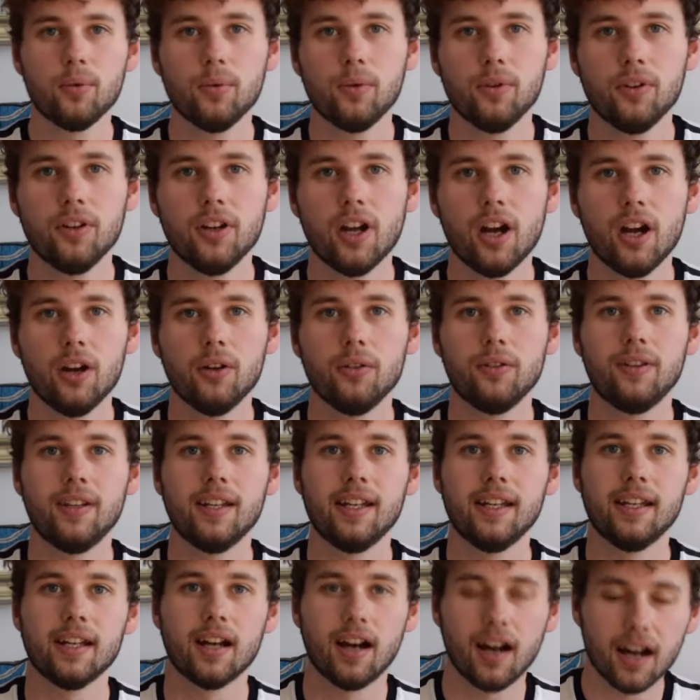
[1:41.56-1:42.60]
will know
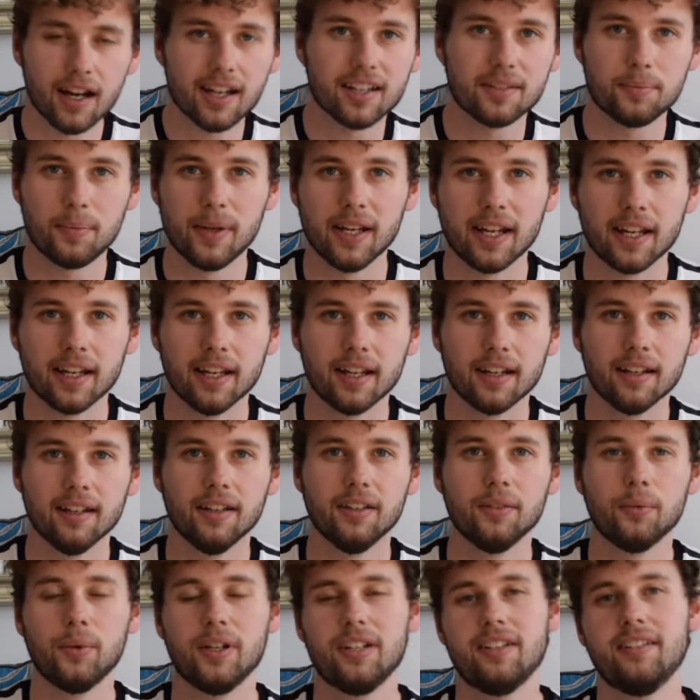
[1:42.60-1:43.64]
the highest peak in
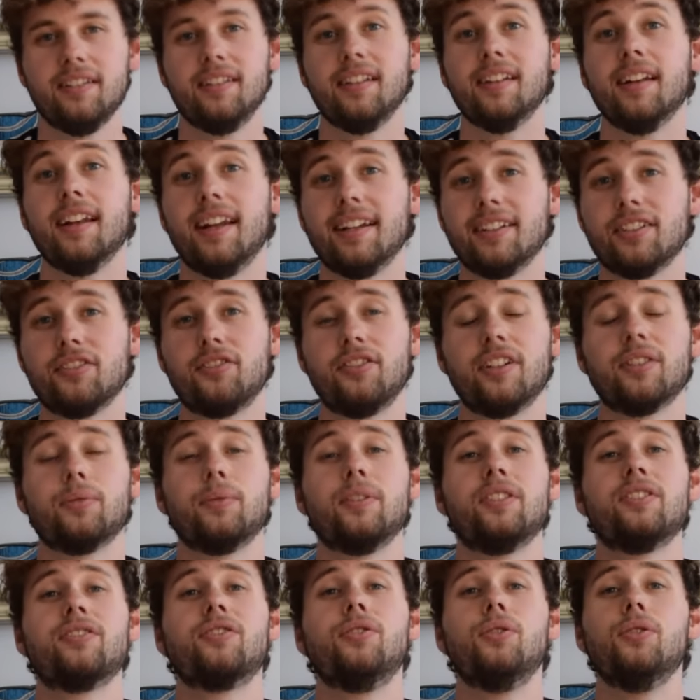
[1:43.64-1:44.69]
England which is in the Lake District
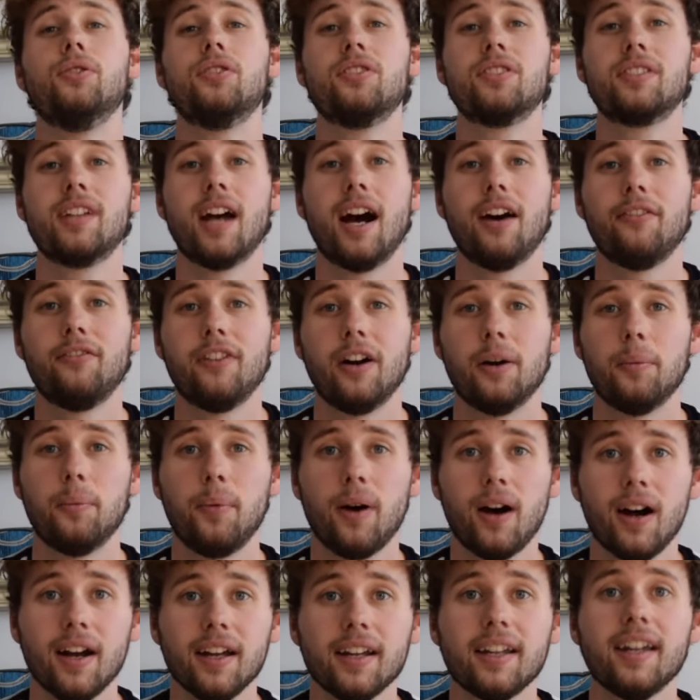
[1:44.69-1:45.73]
which is called Scafell
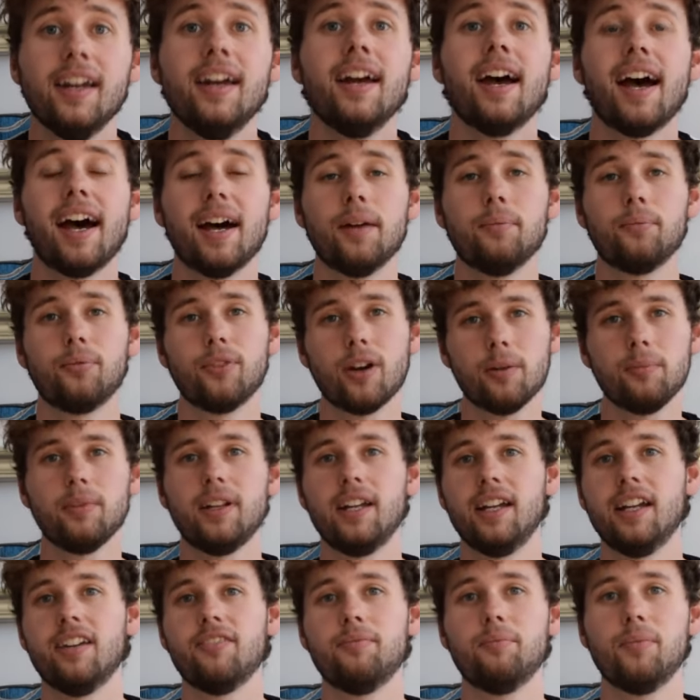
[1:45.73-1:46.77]
Pike and
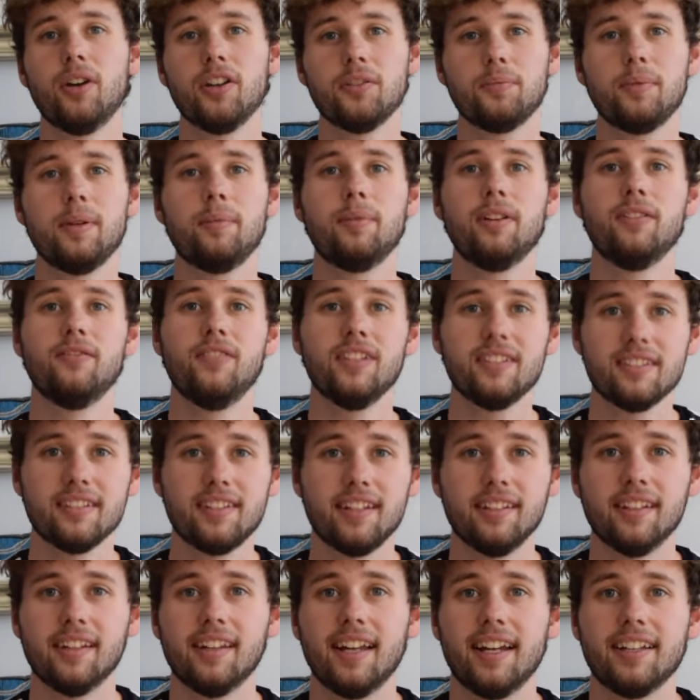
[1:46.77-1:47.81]
probably if most people are
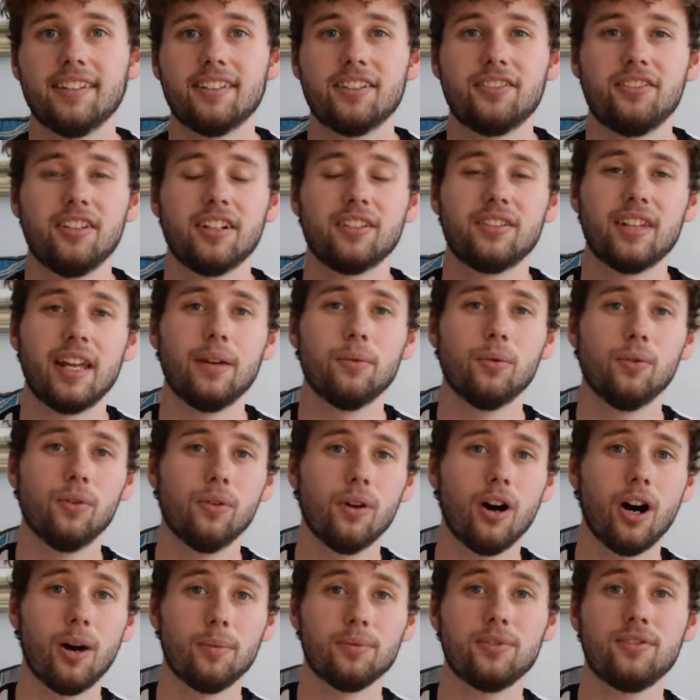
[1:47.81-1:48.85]
visiting the Lake District they
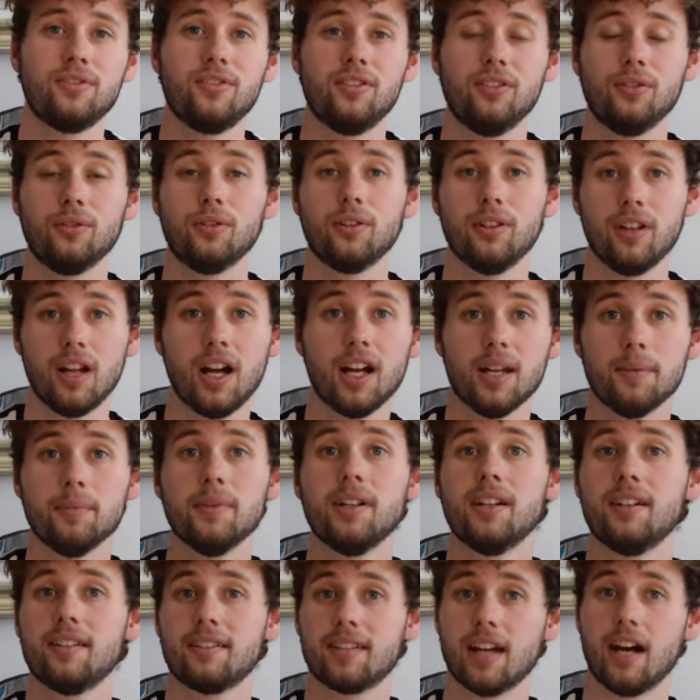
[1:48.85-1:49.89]
will opt to
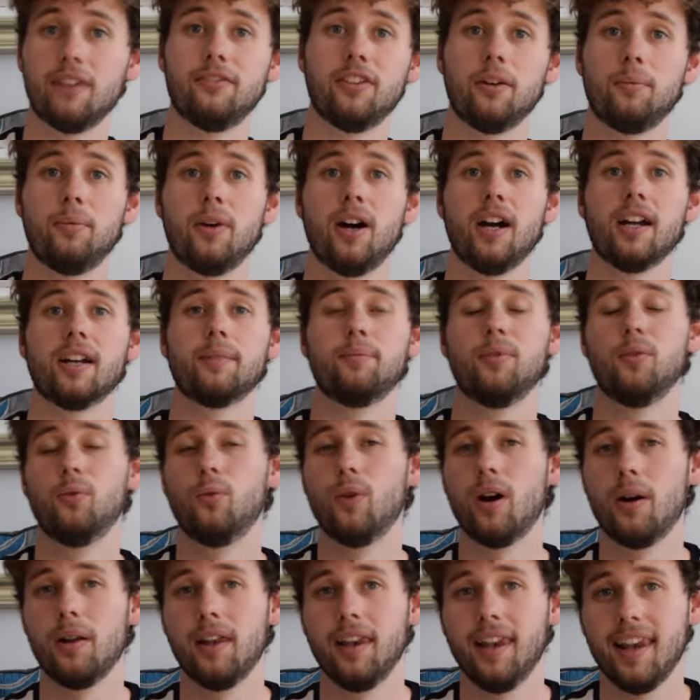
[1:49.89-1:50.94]
climb Scafell Pike but
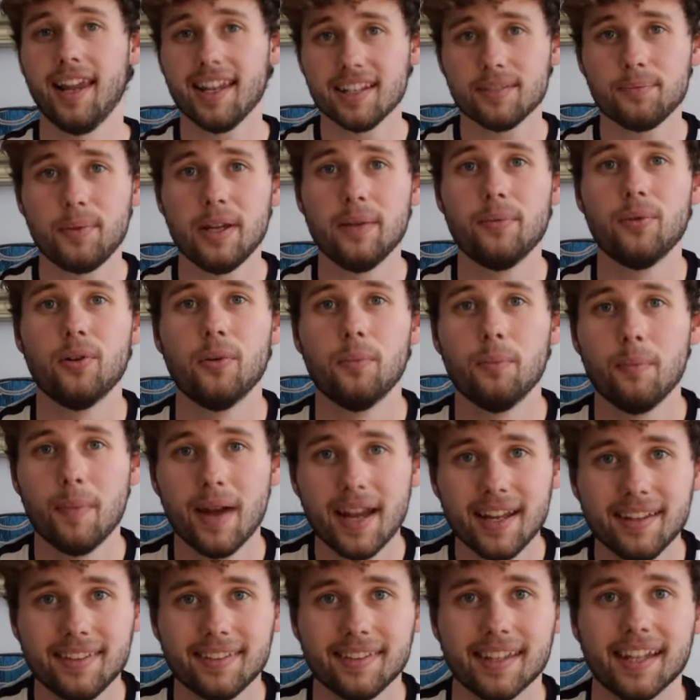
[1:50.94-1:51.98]
what less people
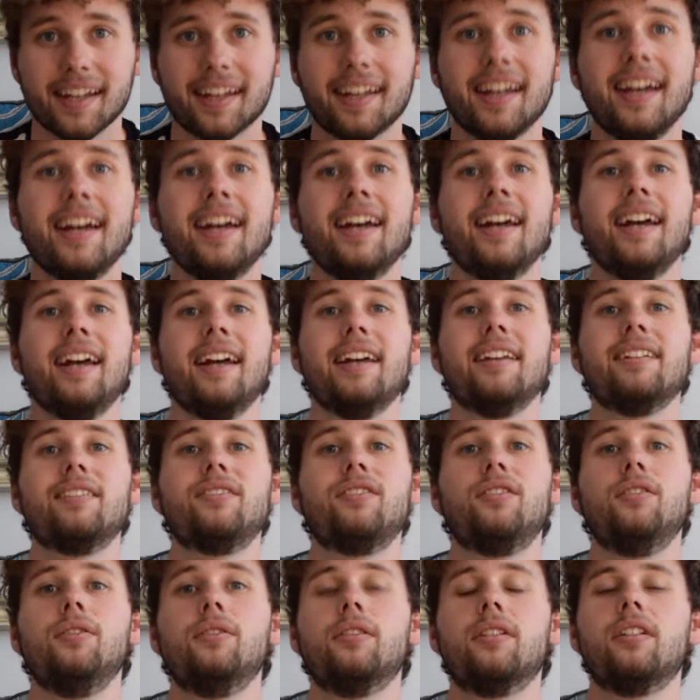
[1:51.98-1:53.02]
may think
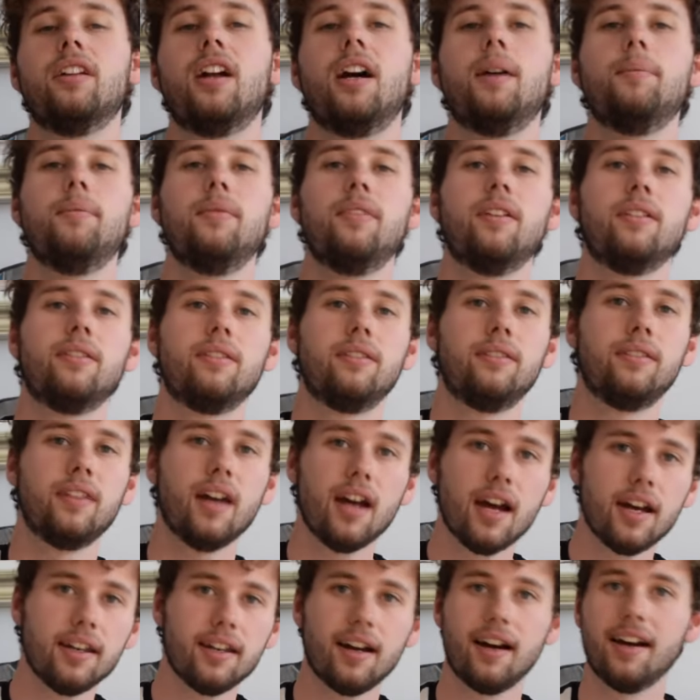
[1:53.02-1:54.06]
is to climb the
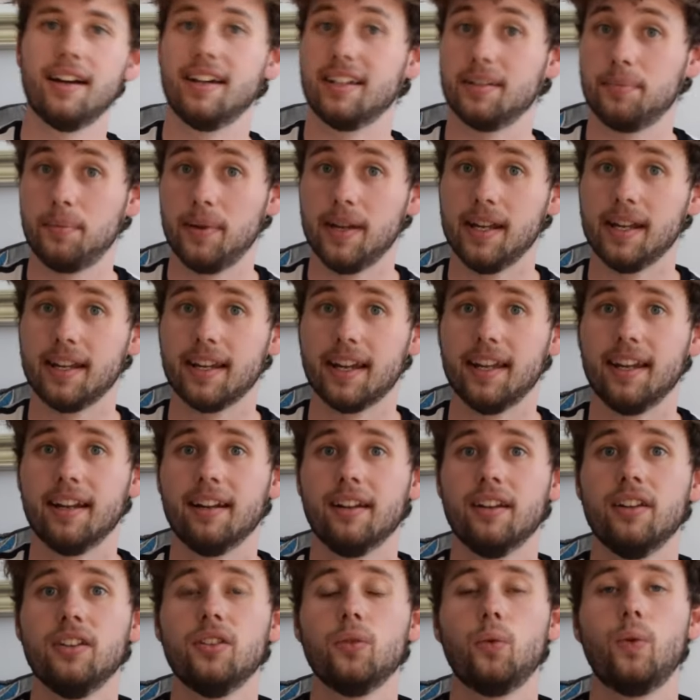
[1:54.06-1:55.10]
third highest peak in
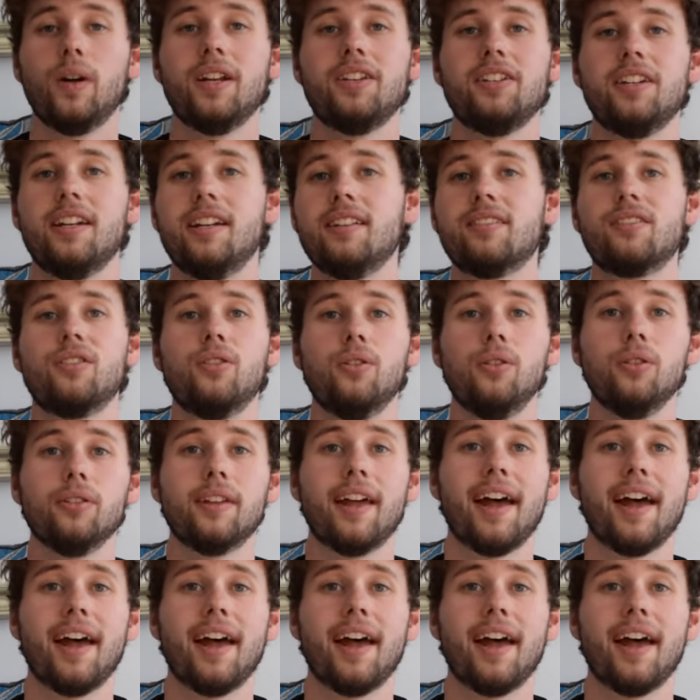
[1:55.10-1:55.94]
England which is called